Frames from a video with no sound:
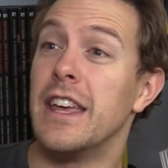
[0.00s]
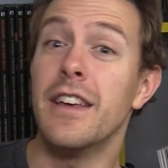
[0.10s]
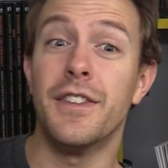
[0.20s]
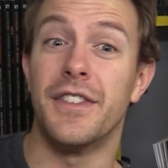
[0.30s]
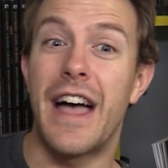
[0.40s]
he
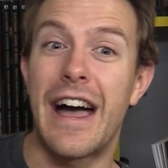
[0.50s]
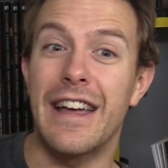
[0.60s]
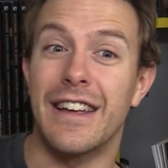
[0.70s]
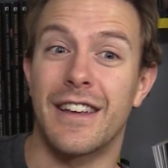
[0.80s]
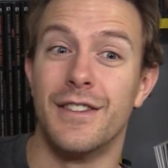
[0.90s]
is
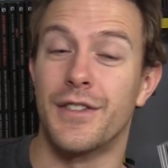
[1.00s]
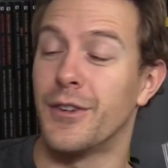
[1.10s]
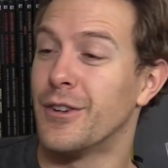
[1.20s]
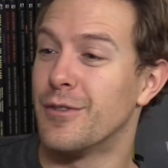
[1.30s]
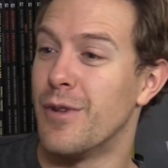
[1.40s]
not
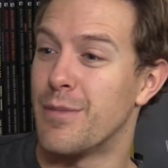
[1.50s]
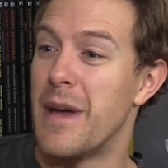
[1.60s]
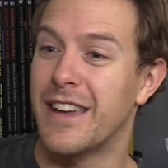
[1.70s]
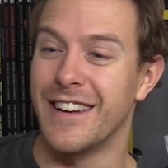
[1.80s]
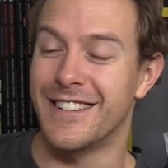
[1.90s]
concerned with
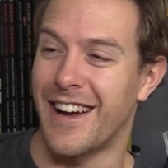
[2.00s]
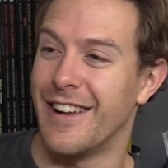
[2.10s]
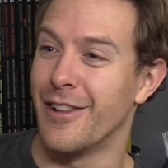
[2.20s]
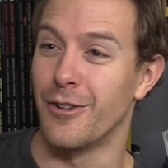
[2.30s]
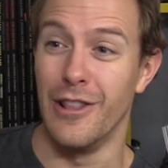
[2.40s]
making
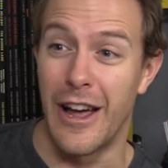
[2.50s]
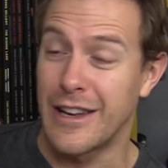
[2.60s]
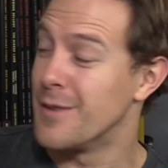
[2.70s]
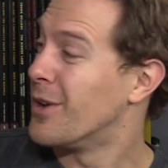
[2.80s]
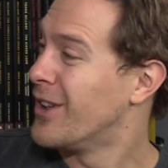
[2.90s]
Tyler
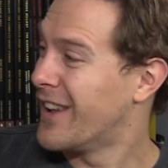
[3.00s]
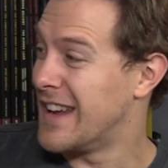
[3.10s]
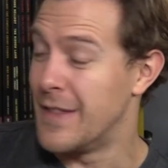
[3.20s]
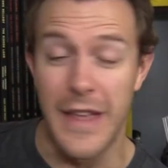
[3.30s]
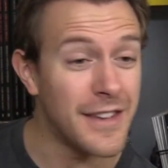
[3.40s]
likable
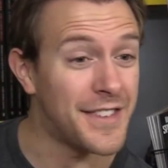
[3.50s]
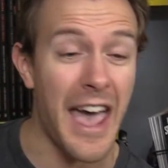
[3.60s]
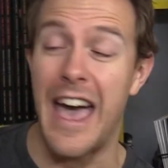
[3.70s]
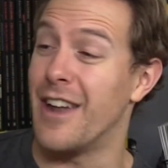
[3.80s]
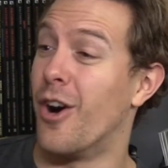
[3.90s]
no, in this at